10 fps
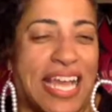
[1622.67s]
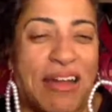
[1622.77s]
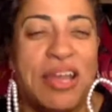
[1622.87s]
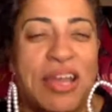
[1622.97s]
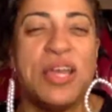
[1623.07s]

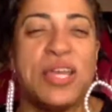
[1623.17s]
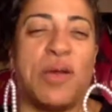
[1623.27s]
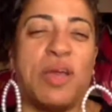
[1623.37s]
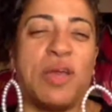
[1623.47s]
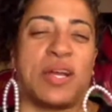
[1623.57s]
Like,
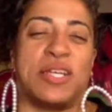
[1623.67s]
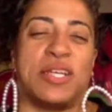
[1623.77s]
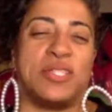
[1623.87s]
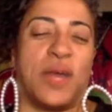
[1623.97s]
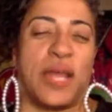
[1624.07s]
we were
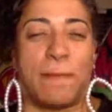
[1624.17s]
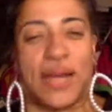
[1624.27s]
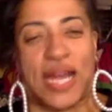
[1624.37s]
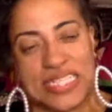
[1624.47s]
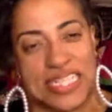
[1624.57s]
gonna do it in
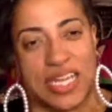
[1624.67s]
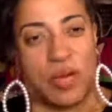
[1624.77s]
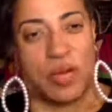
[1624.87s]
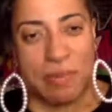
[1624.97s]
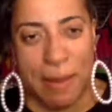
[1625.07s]

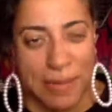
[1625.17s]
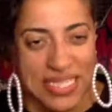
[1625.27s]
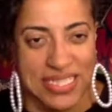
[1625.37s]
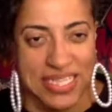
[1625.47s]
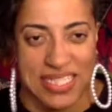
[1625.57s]
person. One of my
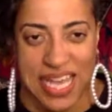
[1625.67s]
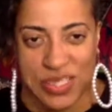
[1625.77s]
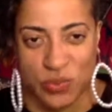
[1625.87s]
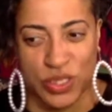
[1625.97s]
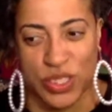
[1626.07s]
mentees
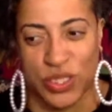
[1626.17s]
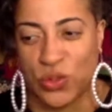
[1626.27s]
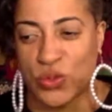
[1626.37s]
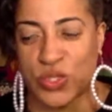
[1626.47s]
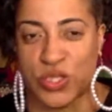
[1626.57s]
has a really
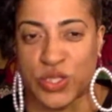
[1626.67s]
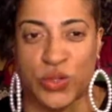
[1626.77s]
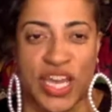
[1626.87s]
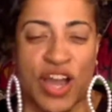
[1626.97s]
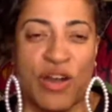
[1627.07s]
cool
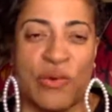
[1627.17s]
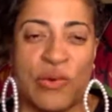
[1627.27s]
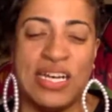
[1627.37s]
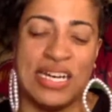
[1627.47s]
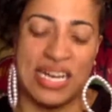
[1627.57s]
studio
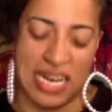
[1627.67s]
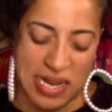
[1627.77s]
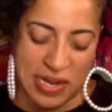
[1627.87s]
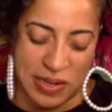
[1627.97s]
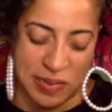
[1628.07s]

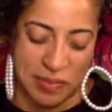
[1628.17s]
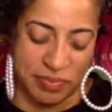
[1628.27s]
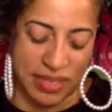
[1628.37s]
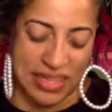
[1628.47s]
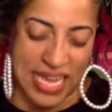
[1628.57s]

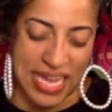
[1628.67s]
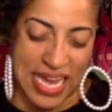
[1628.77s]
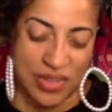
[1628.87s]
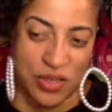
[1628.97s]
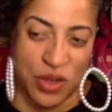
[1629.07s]

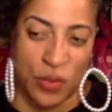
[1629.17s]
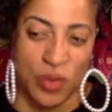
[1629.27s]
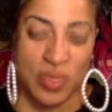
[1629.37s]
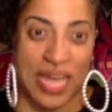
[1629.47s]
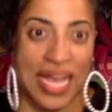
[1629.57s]
that,
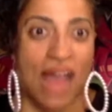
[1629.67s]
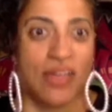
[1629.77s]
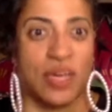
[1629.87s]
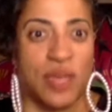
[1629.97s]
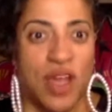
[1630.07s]
we were like,
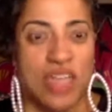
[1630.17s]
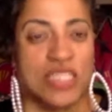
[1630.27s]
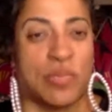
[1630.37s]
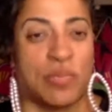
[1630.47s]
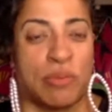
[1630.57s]
how can we
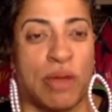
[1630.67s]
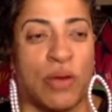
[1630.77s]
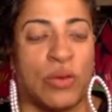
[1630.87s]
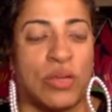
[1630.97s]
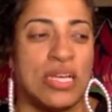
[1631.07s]
also
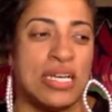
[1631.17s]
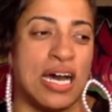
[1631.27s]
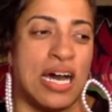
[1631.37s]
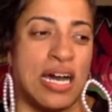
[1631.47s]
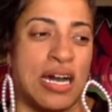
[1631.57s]
promote,
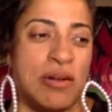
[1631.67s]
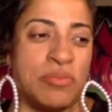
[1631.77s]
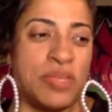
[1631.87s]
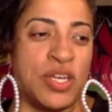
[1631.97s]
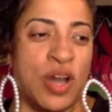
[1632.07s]

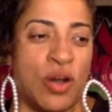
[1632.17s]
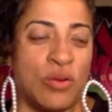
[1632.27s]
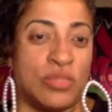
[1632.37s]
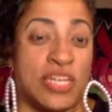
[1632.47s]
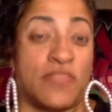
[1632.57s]

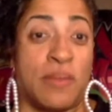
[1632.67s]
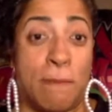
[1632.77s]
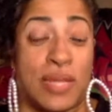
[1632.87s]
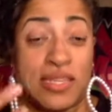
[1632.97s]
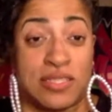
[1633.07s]

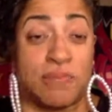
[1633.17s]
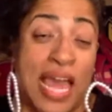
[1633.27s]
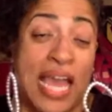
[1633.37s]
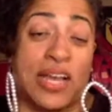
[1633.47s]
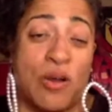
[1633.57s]
different
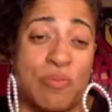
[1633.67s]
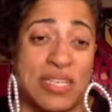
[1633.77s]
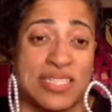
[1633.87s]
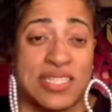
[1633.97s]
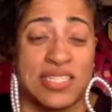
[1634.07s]
Black-owned
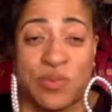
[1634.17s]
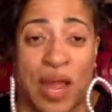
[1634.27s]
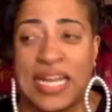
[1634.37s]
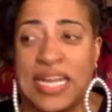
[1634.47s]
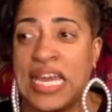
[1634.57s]
businesses, right?